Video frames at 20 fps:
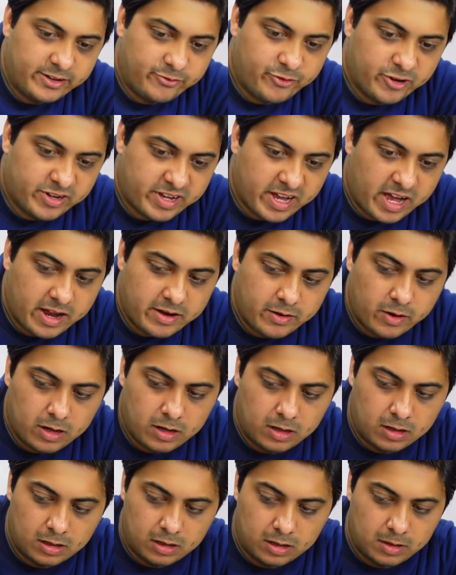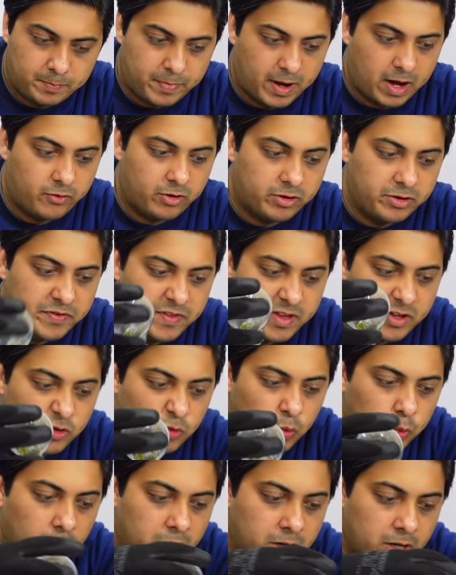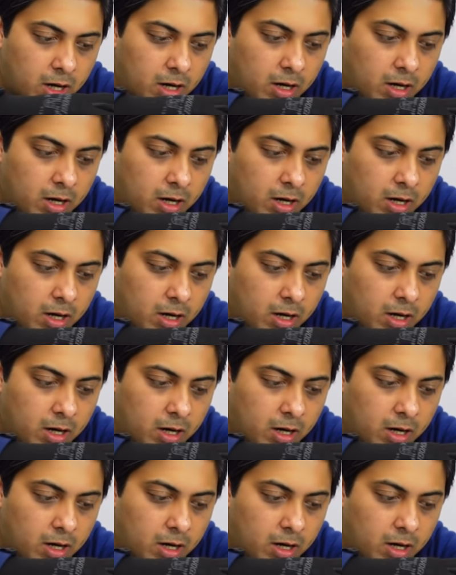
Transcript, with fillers: if it can uh, power this one